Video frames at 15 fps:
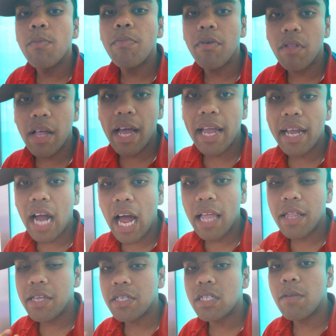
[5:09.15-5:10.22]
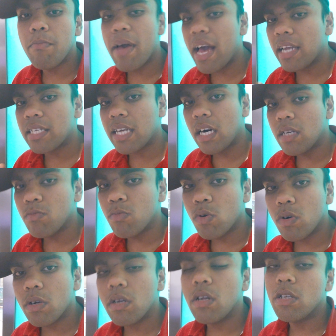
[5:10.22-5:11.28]
But like I listen to Madchild
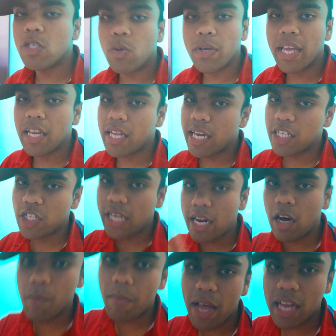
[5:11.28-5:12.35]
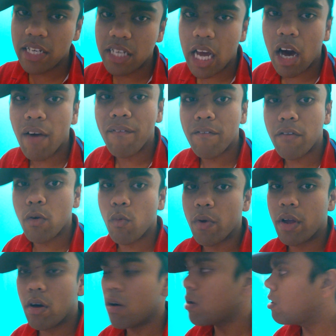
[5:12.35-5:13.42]
more. So again, yeah, shout out Madchild. Yeah, you real. know